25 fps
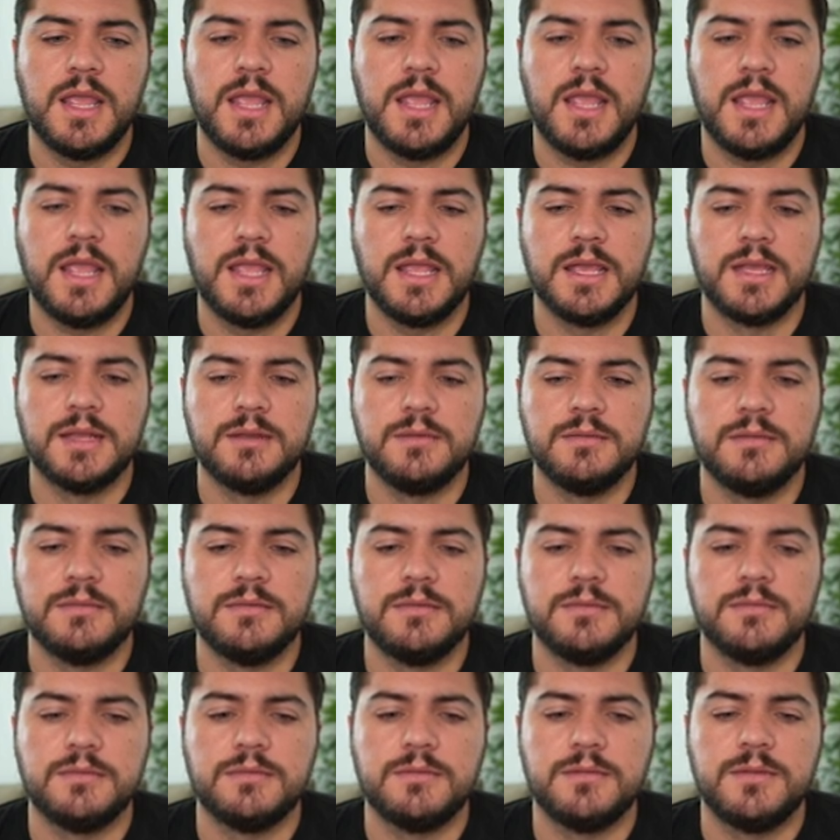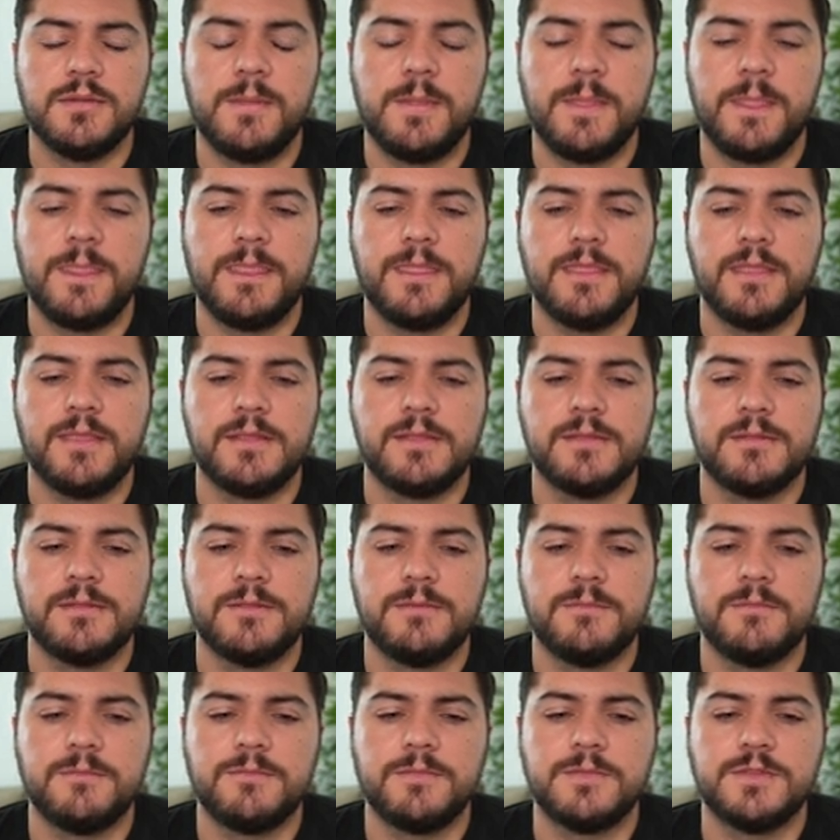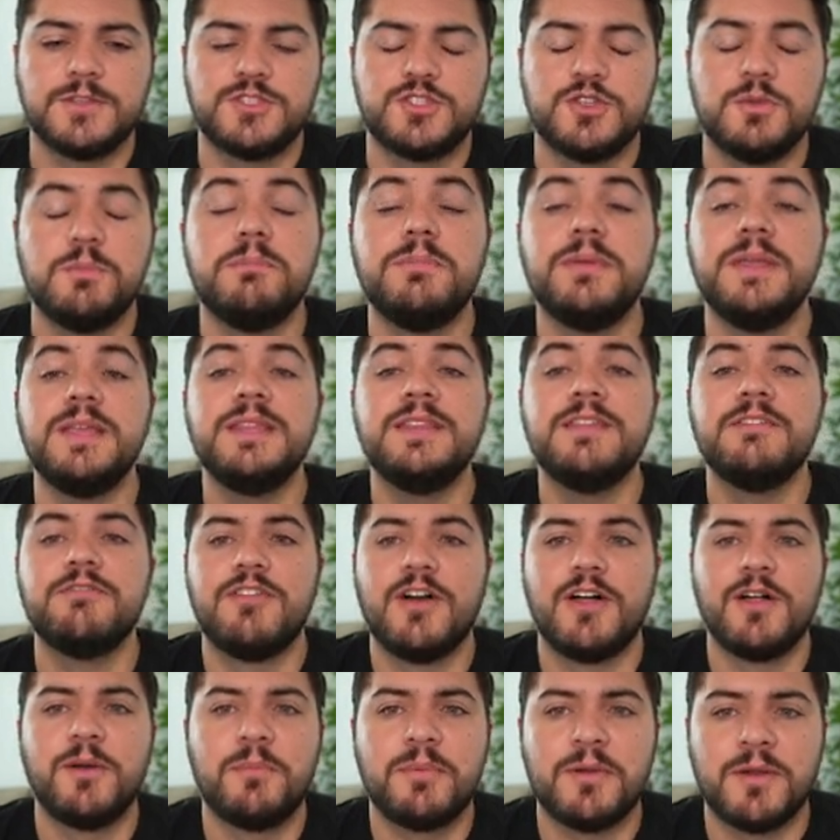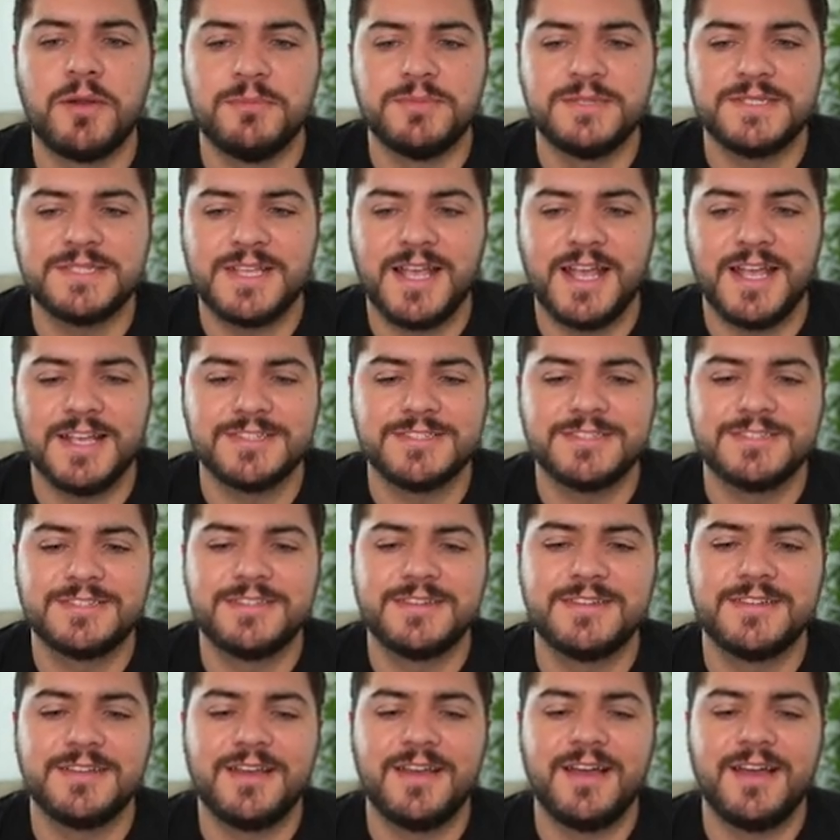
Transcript: And to be developer obsessed,